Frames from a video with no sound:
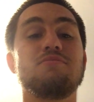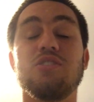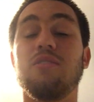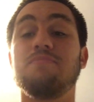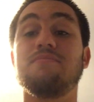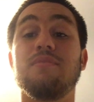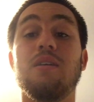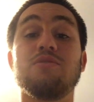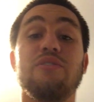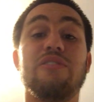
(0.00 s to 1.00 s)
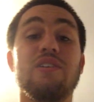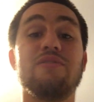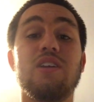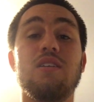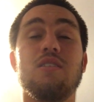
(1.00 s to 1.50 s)
So, that was a
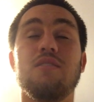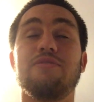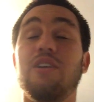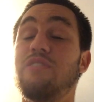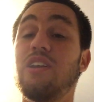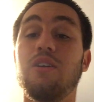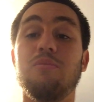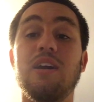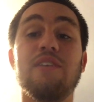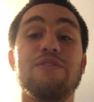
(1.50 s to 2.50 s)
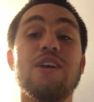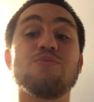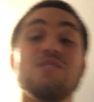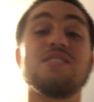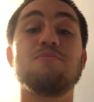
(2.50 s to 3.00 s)
fun video to make. If you guys
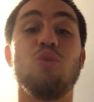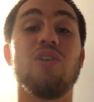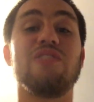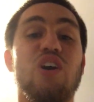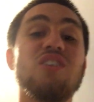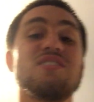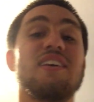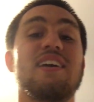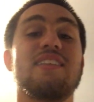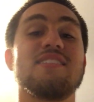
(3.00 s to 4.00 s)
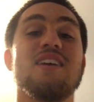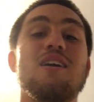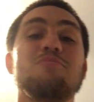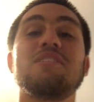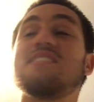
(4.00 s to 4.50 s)
want to see more vlogs like this,
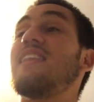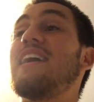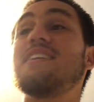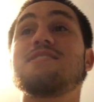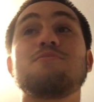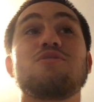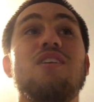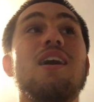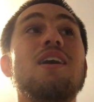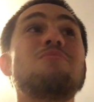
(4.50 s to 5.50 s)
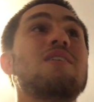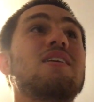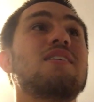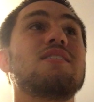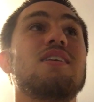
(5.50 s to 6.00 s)
please like and subscribe.
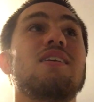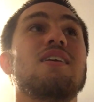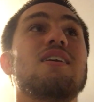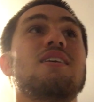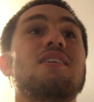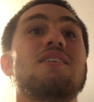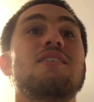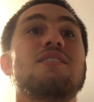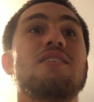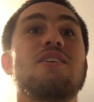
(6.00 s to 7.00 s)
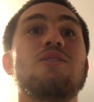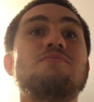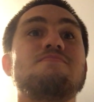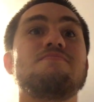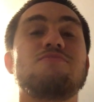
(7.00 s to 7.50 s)
And, you
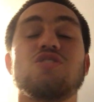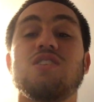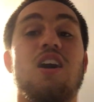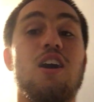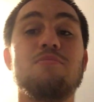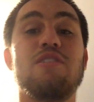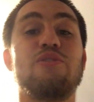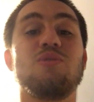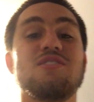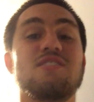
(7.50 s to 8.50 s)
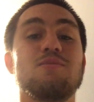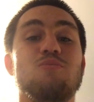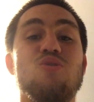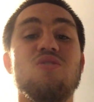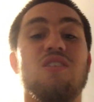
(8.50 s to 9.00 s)
know, just comment if you want to see
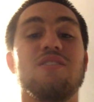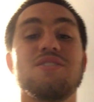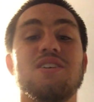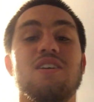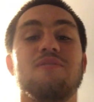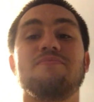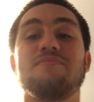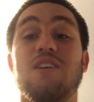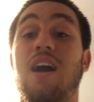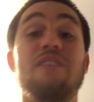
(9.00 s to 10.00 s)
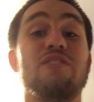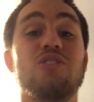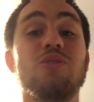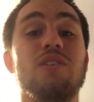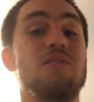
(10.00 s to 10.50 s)
some more. So, I have
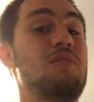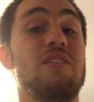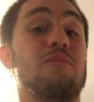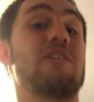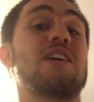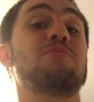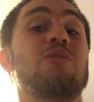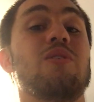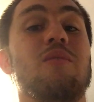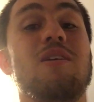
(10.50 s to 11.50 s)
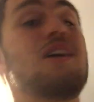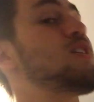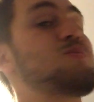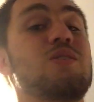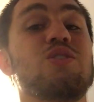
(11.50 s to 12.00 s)
fun doing them. I think I'm going to keep doing them,
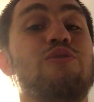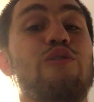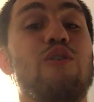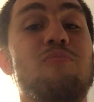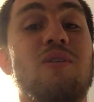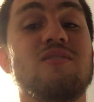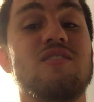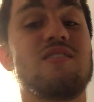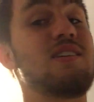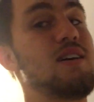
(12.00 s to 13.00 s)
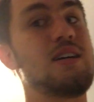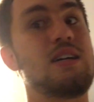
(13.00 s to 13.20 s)
especially for football season.